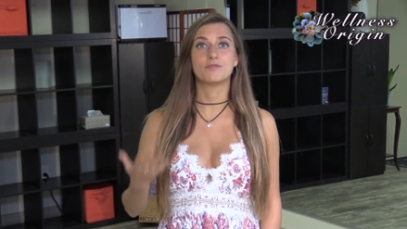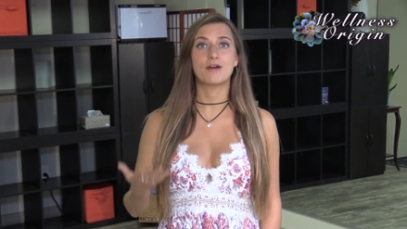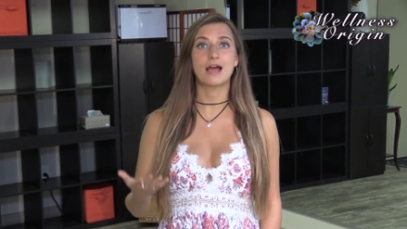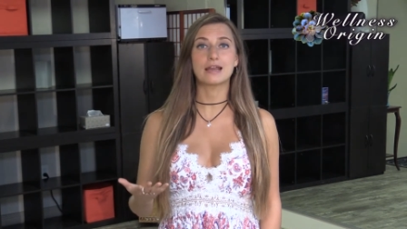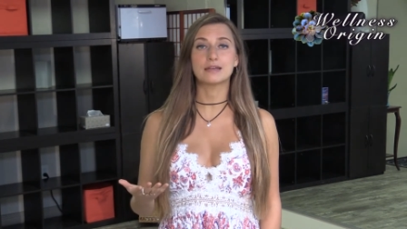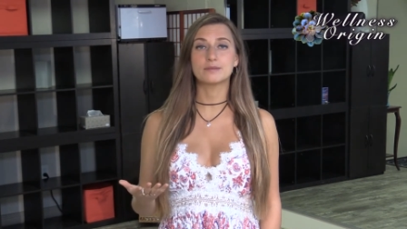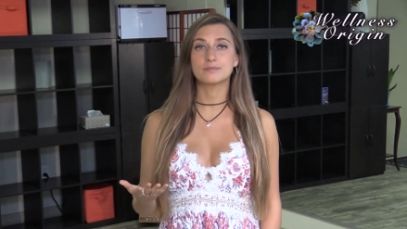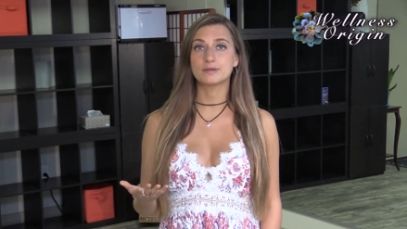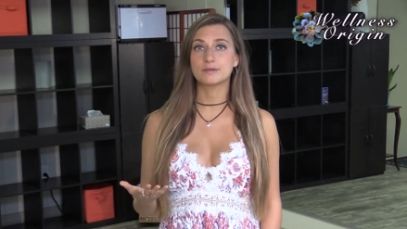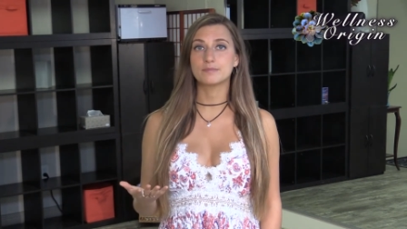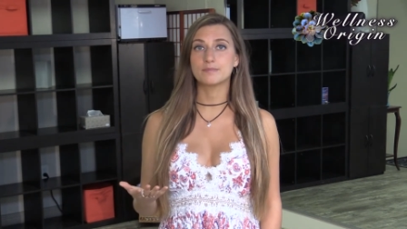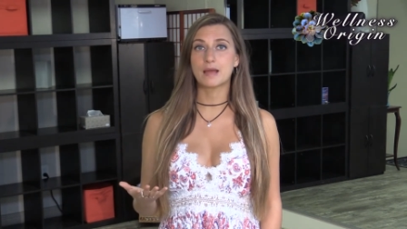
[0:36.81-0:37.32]

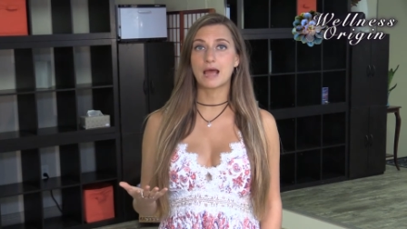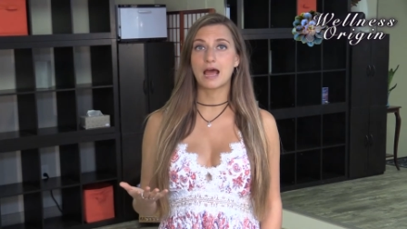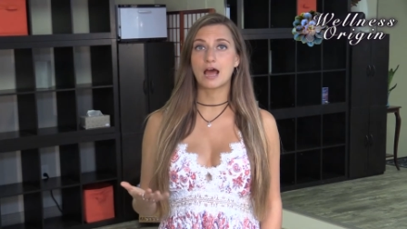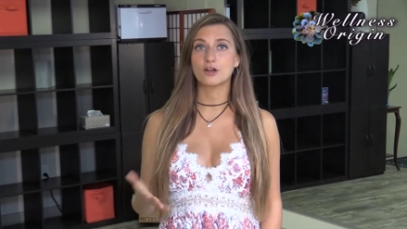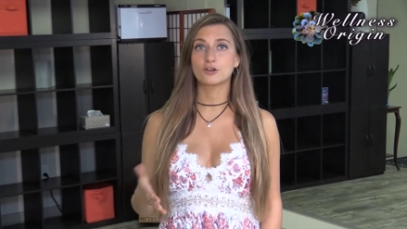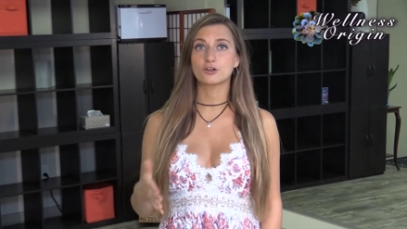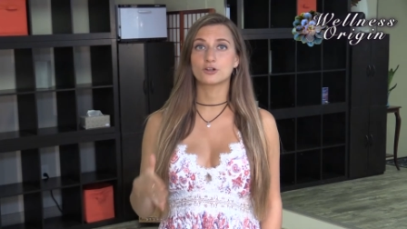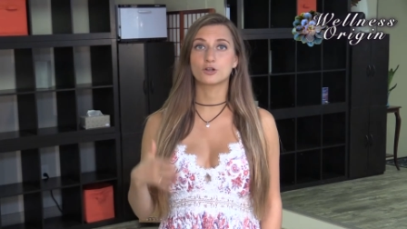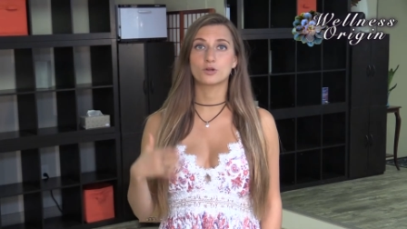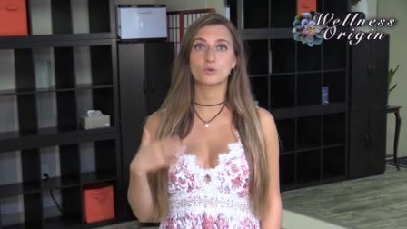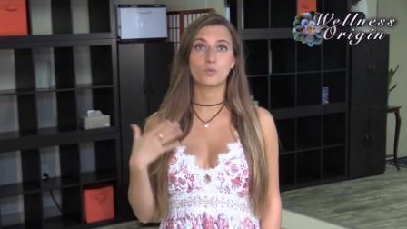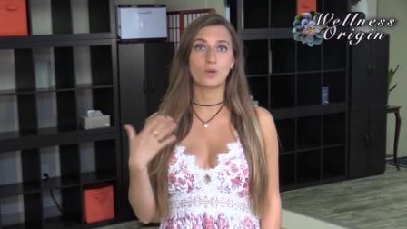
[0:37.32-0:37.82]
vitamin
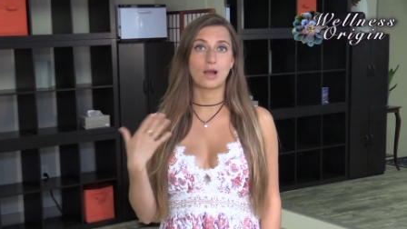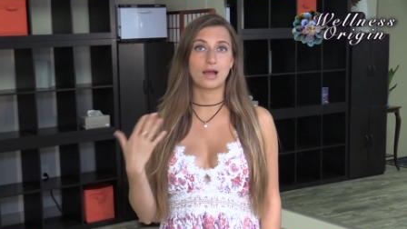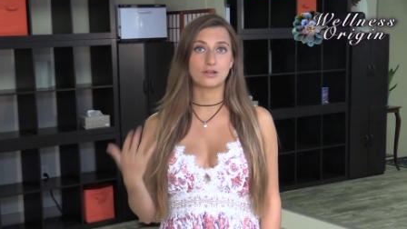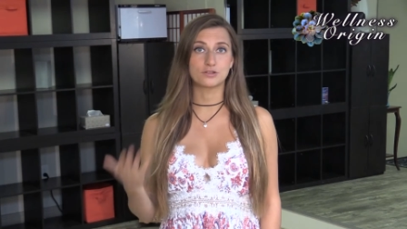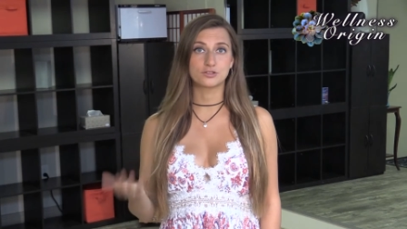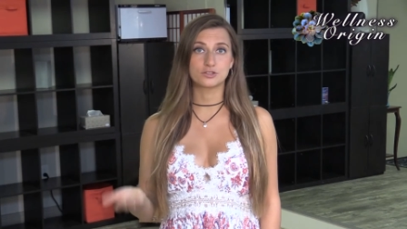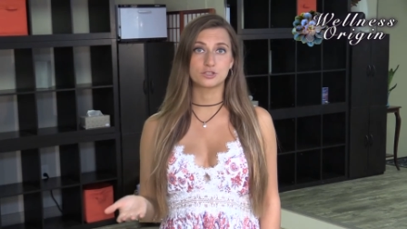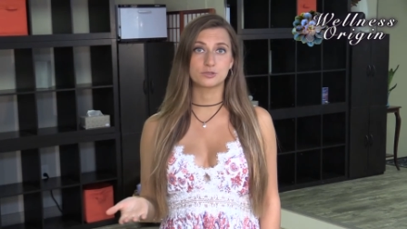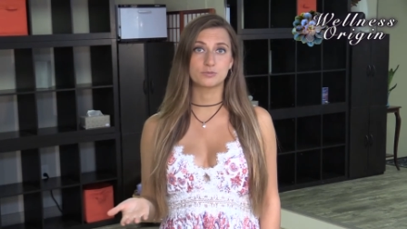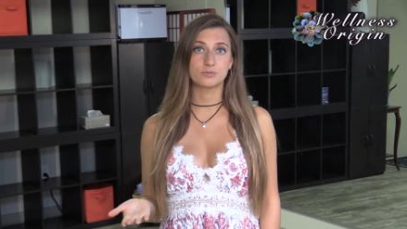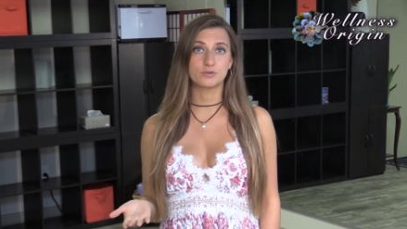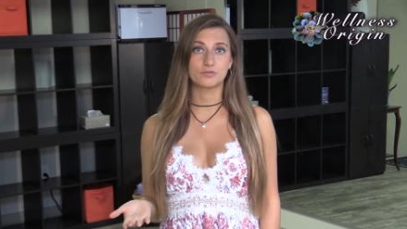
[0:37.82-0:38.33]
powder,
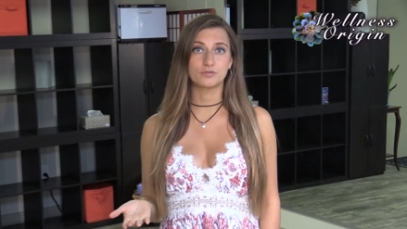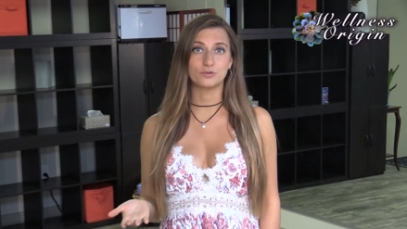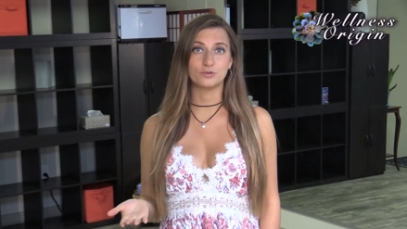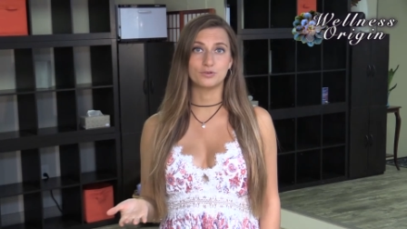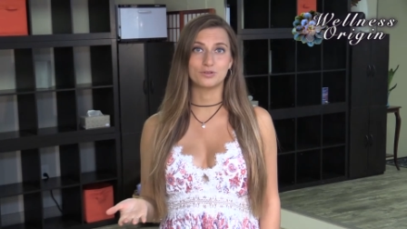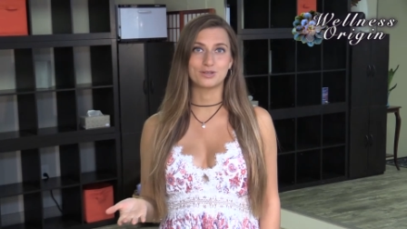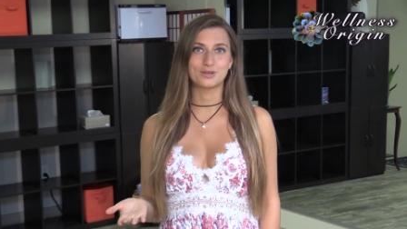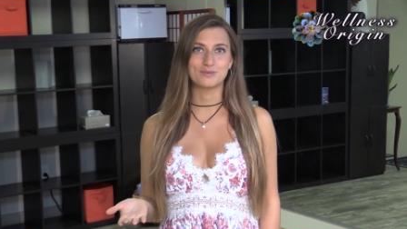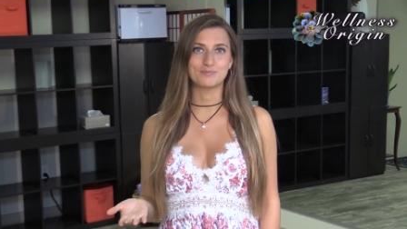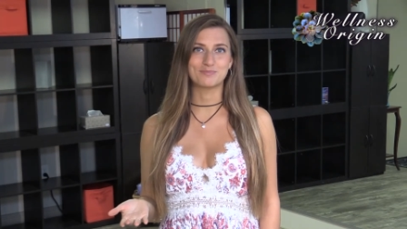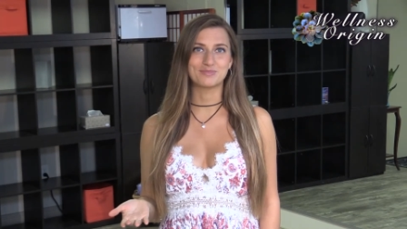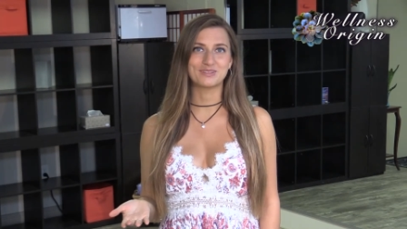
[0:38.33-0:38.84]
Wild
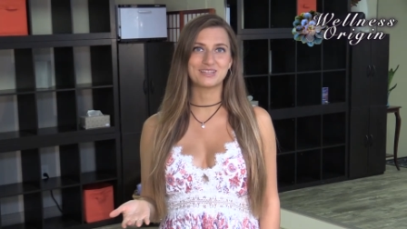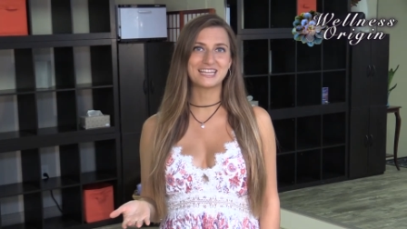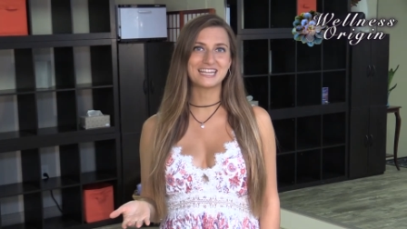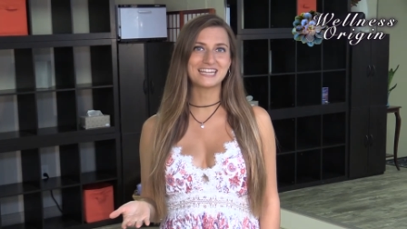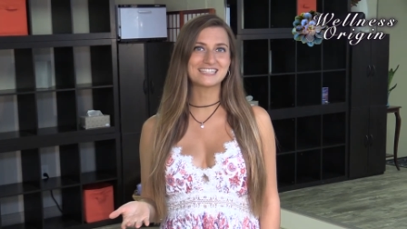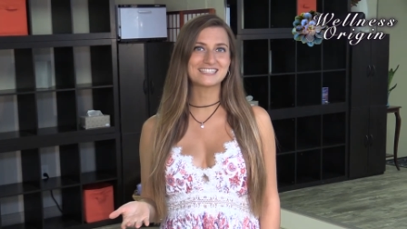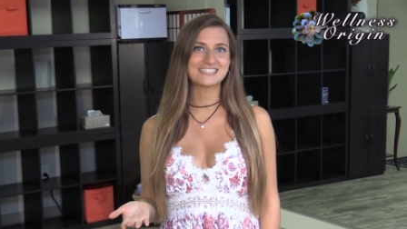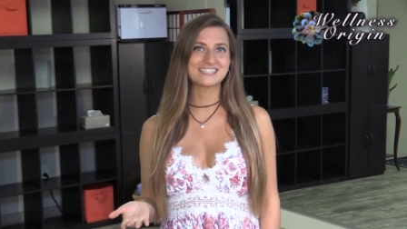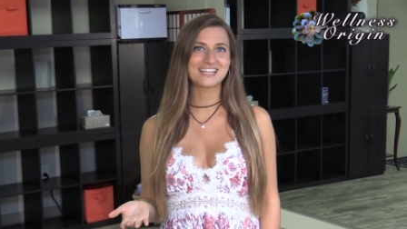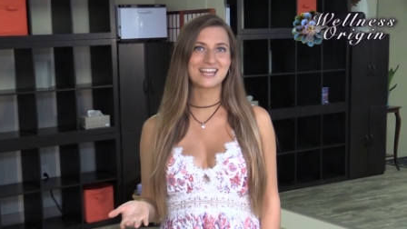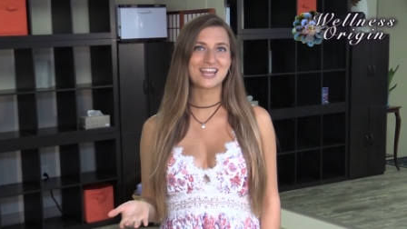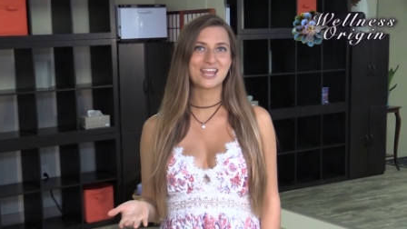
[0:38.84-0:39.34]
Superfood
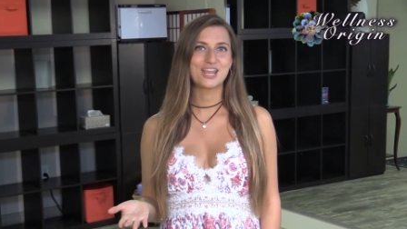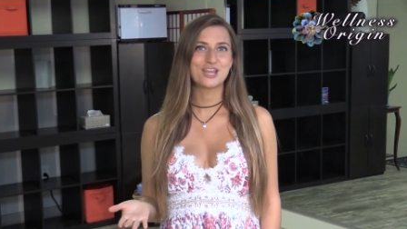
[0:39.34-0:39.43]
Complete,